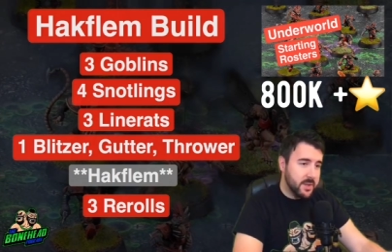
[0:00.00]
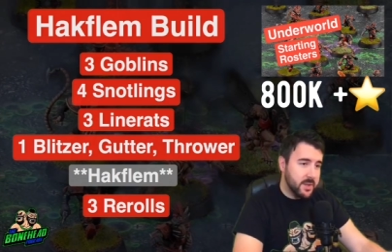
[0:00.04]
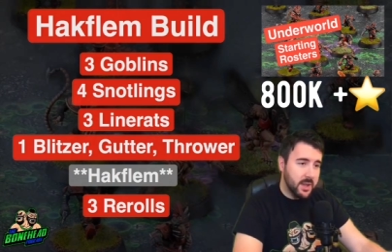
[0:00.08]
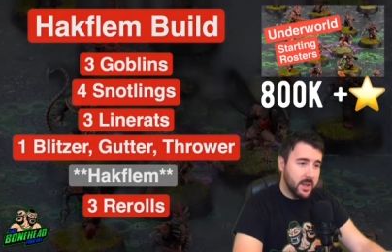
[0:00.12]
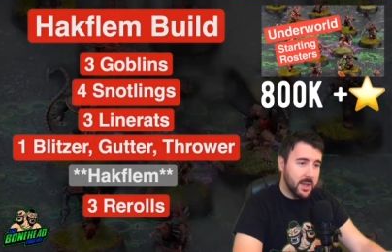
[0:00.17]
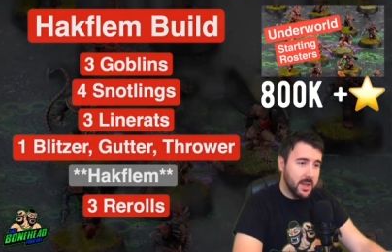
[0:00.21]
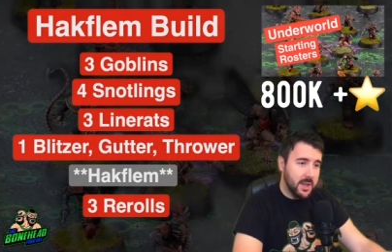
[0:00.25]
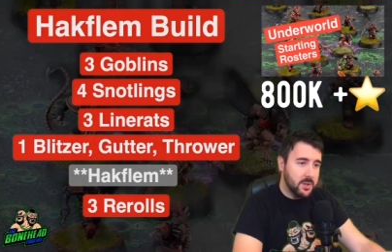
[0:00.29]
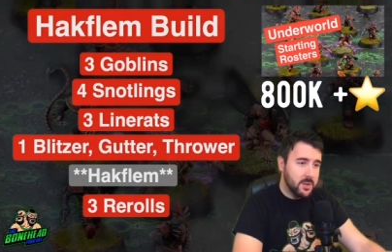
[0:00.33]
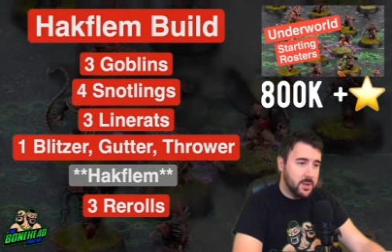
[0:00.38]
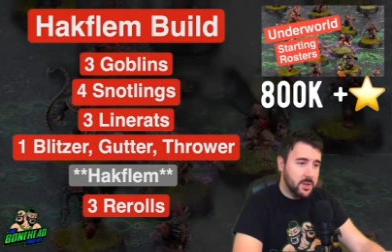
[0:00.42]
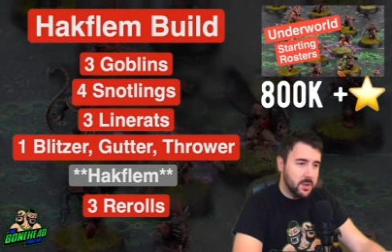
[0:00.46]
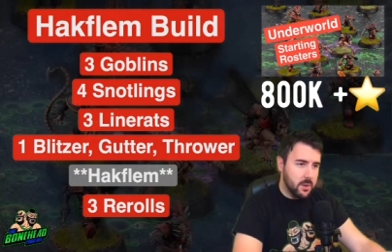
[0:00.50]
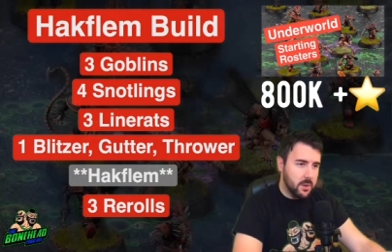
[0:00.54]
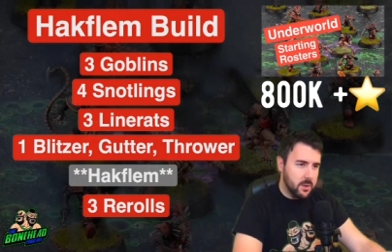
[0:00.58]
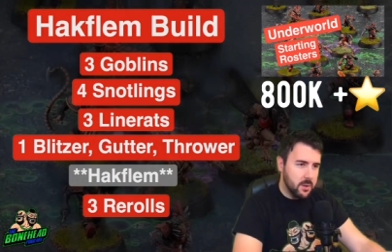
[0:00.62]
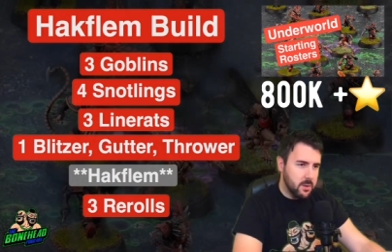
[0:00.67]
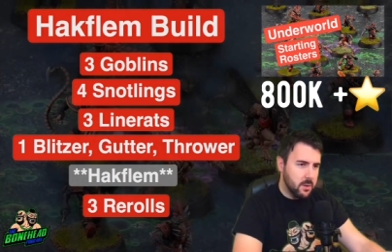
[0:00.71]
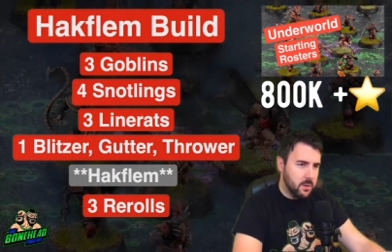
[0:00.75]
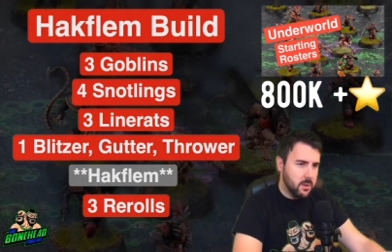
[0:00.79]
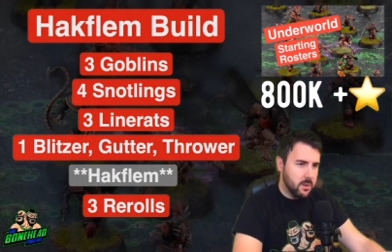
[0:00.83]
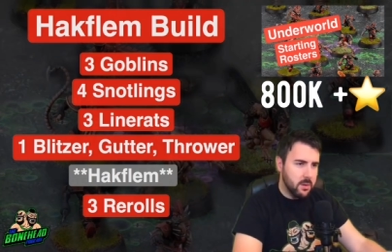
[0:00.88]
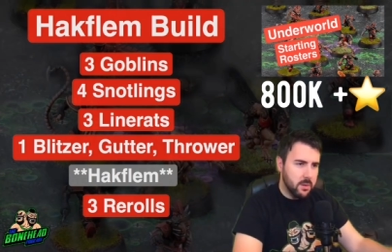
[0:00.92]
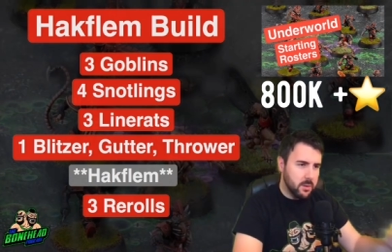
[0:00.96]
So that gives
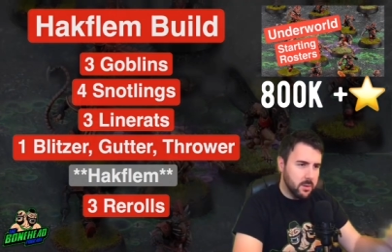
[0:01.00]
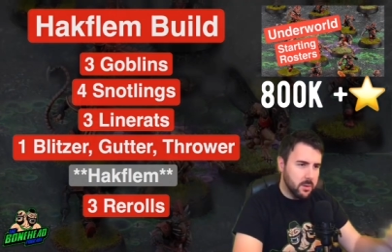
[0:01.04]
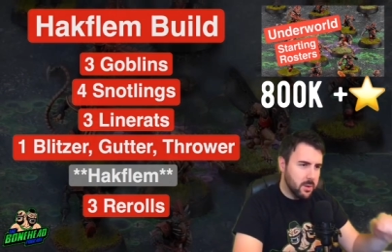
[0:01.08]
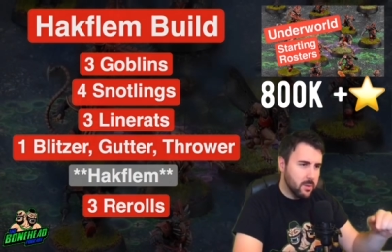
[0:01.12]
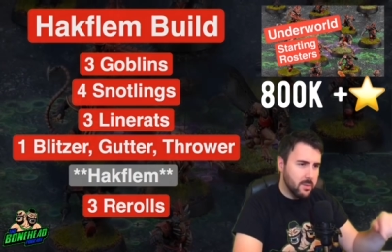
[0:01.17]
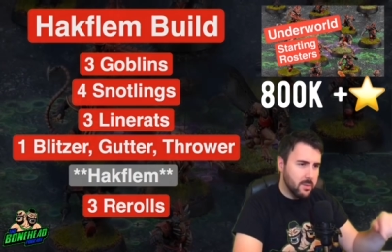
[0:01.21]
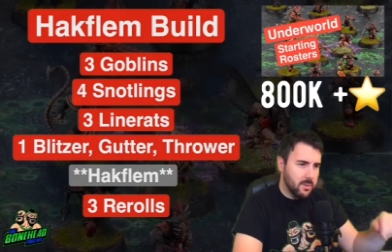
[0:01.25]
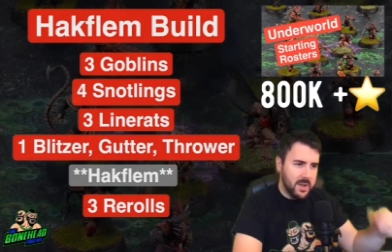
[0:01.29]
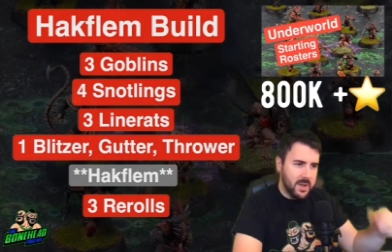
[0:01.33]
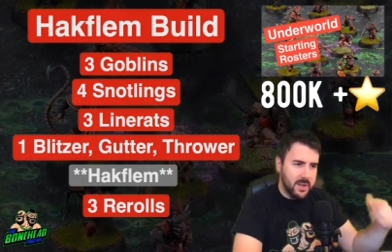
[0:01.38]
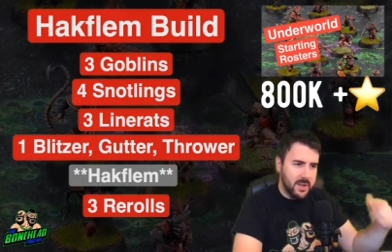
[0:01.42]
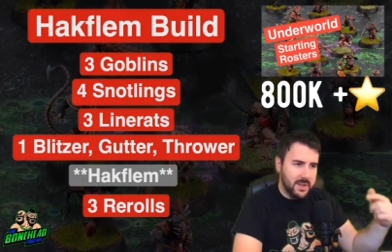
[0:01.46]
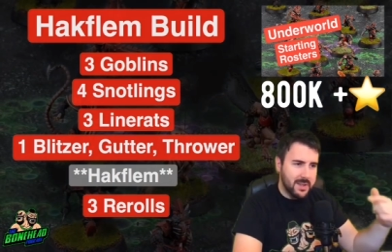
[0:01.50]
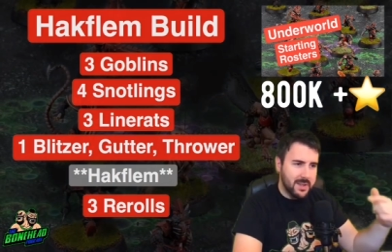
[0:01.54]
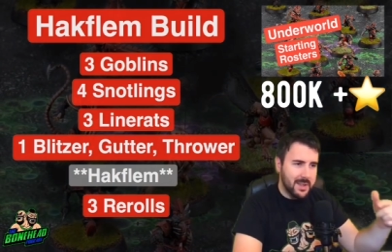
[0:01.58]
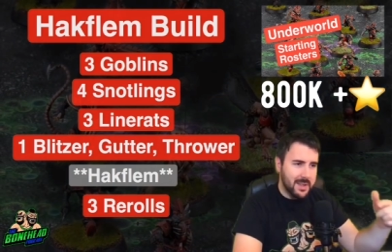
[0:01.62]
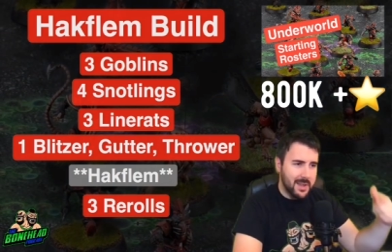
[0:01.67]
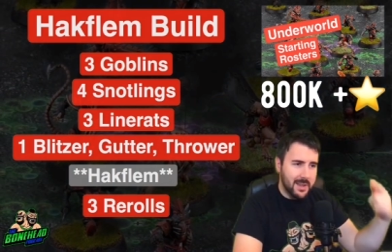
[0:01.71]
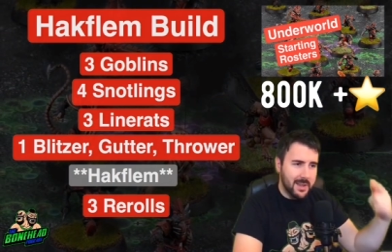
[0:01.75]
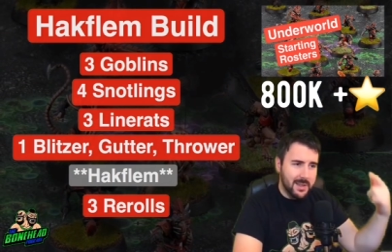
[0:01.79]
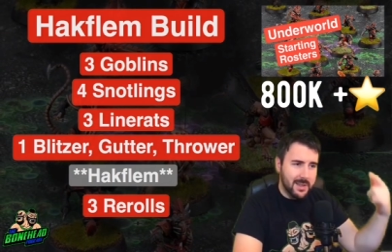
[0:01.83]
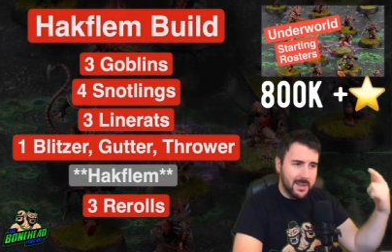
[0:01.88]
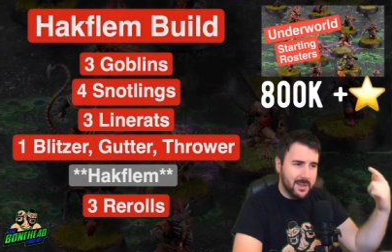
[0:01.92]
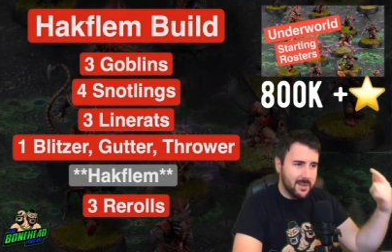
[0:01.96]
you three,
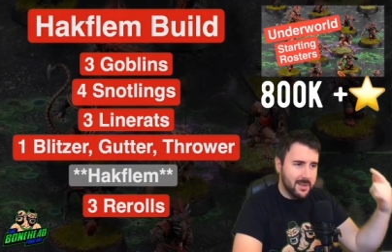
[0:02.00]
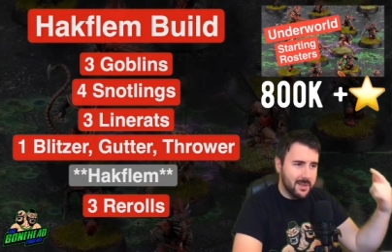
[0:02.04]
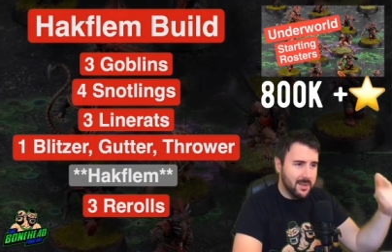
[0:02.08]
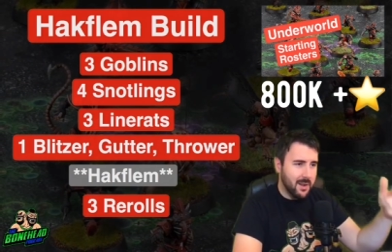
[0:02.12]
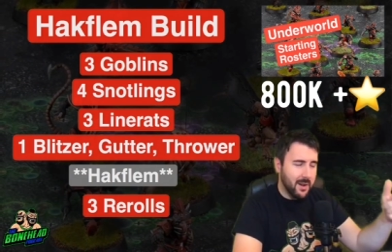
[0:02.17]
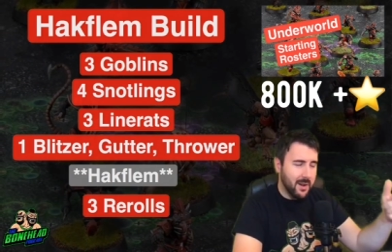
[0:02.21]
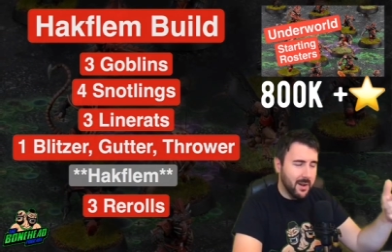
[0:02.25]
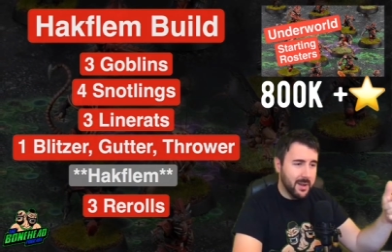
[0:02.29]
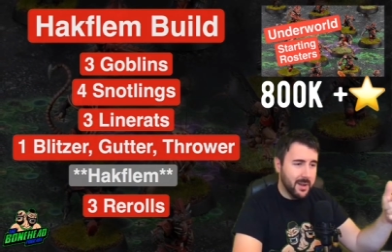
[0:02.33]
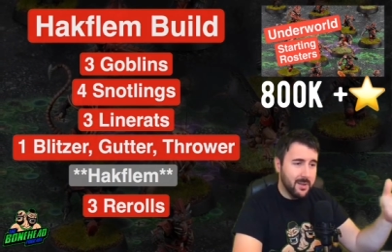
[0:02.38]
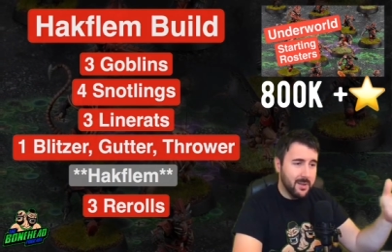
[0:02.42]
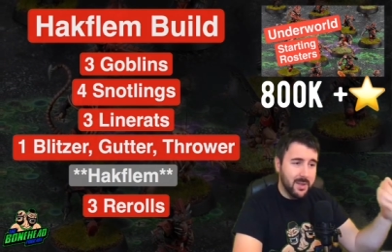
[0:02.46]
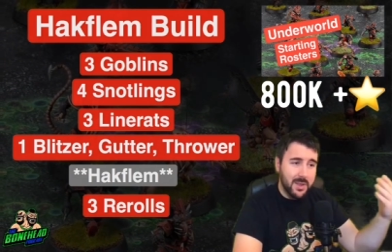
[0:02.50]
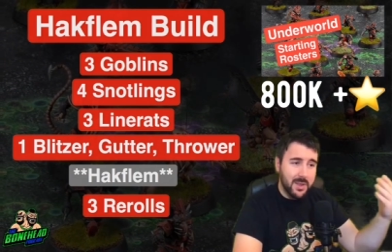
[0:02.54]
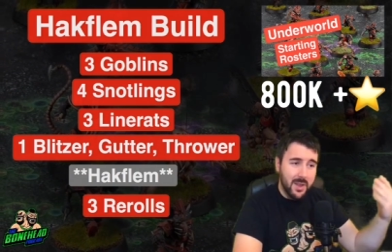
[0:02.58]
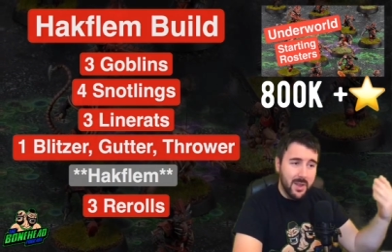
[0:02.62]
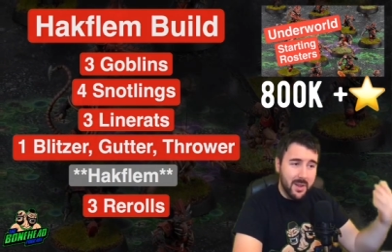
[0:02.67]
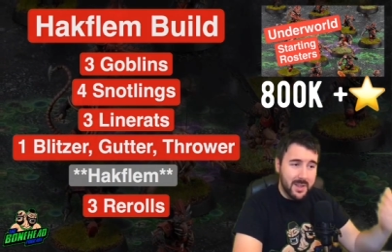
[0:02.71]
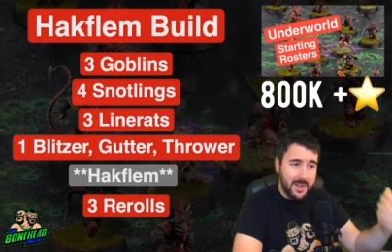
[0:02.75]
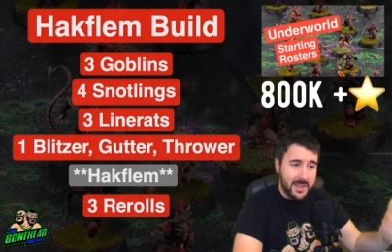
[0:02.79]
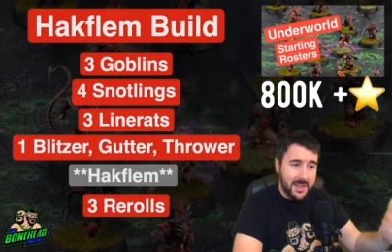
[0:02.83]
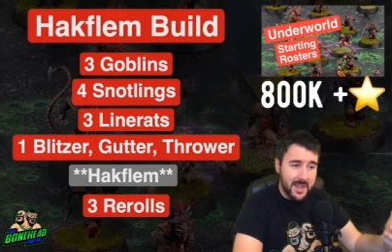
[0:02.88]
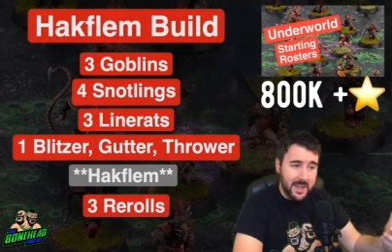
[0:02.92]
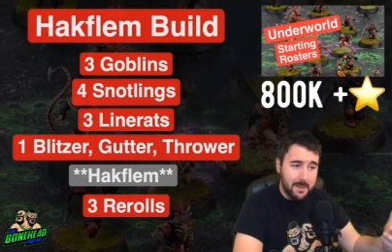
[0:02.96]
six, nine,
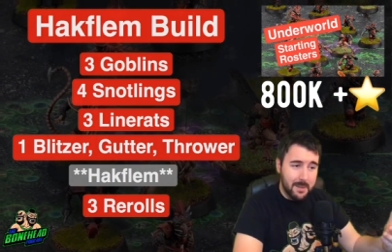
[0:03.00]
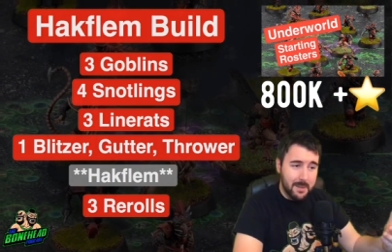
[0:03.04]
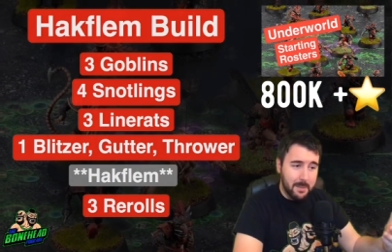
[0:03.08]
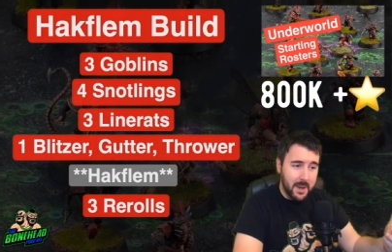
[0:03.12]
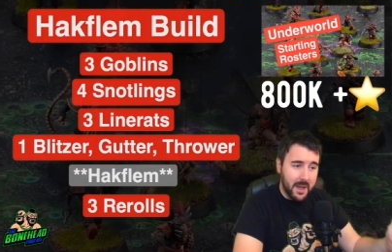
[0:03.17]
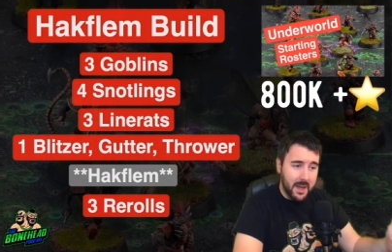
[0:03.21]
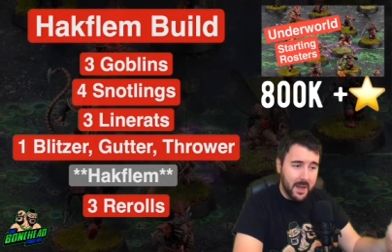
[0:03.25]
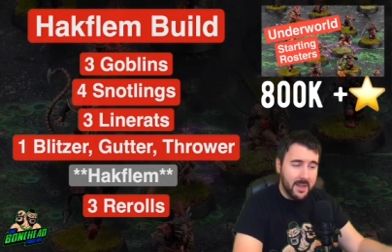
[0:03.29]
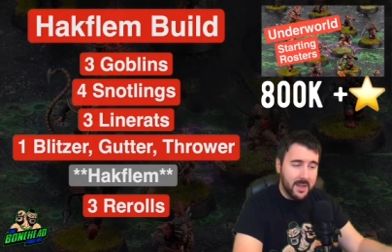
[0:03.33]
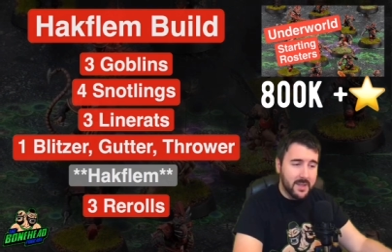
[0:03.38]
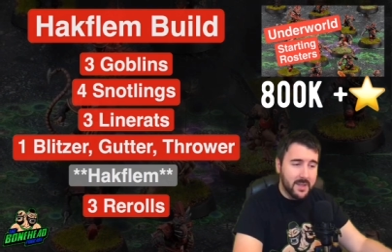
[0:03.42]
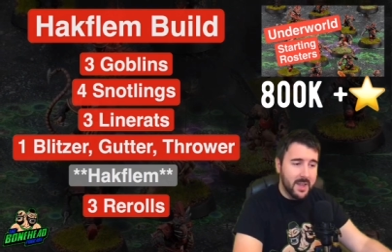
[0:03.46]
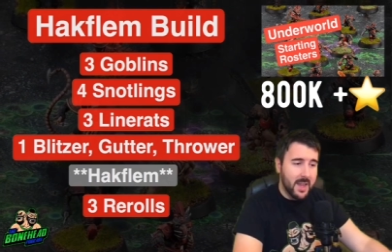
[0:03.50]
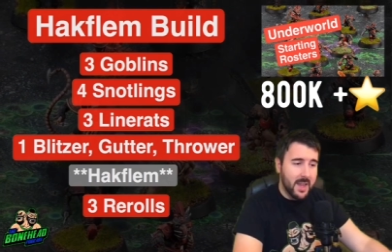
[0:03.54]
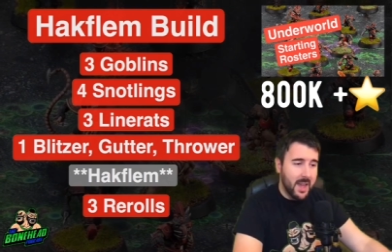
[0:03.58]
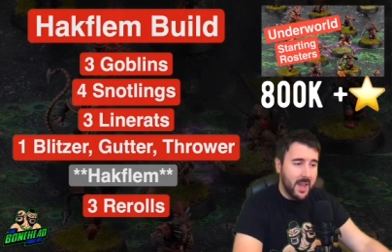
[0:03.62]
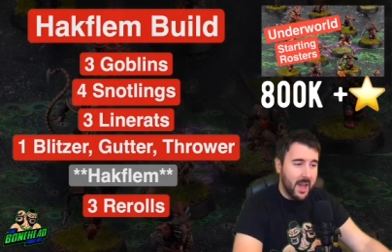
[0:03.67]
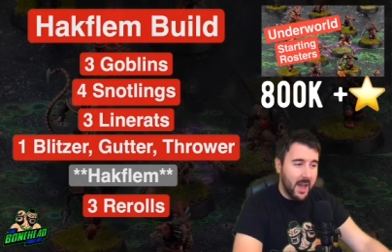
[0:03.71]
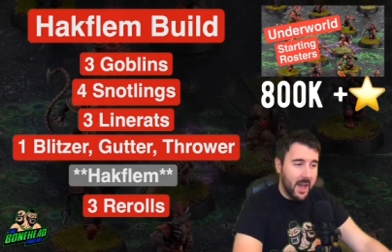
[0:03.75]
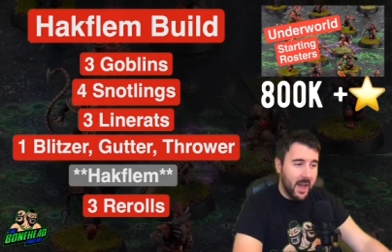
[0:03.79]
thirteen players,